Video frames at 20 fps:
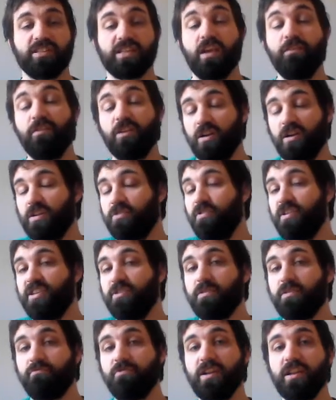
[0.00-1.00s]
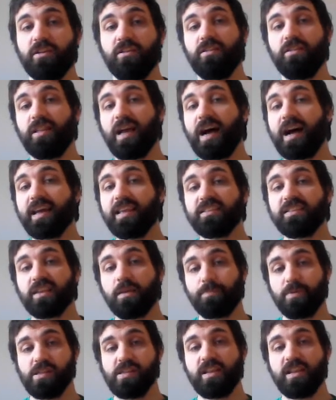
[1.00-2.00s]
If you've got a creature with a really good dies
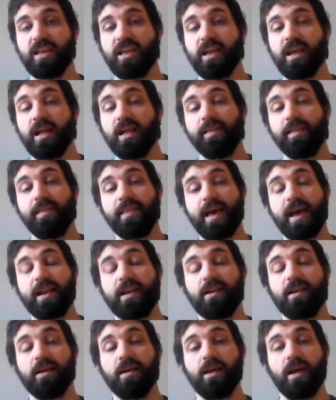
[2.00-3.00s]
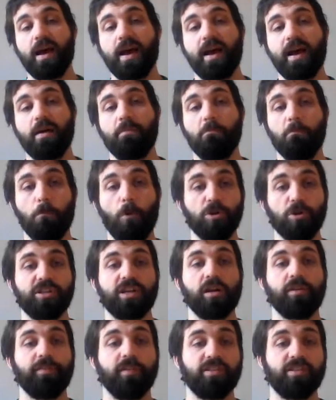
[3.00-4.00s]
ability, then watch
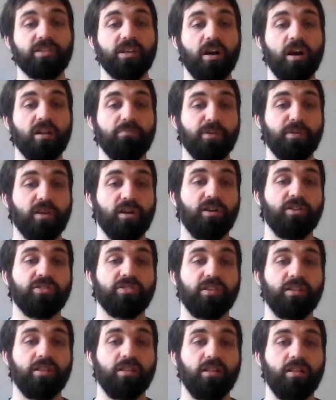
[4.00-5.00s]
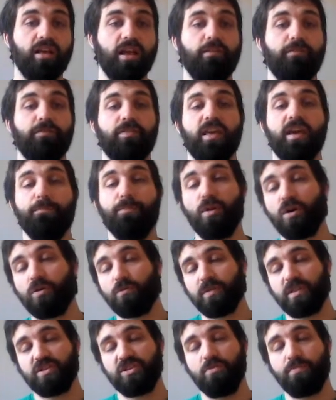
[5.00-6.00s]
out for this card, because if they block
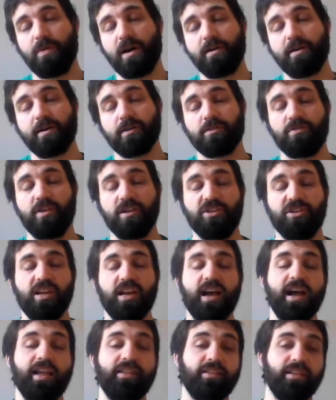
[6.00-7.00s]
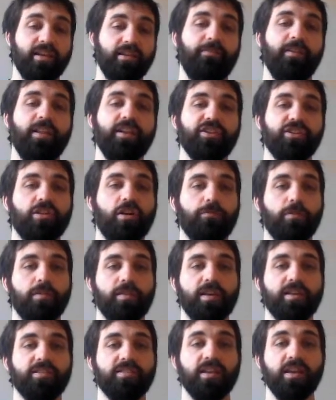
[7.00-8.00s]
with a 2-power creature and they finish it off with
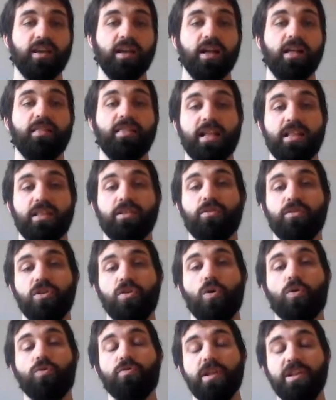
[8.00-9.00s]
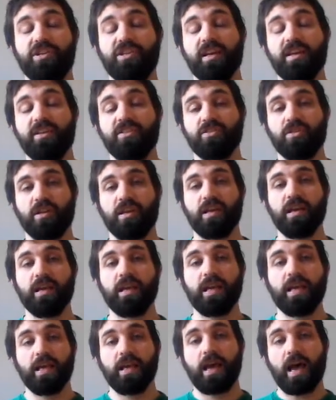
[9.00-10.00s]
this, then your creature is going
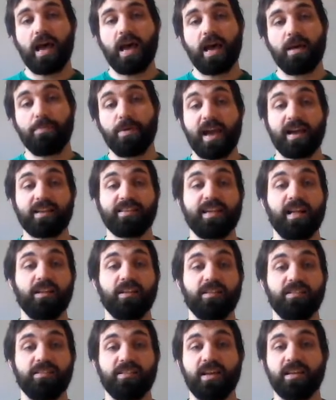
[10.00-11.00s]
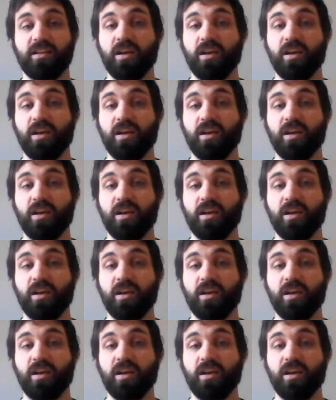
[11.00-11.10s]
to be exiled instead.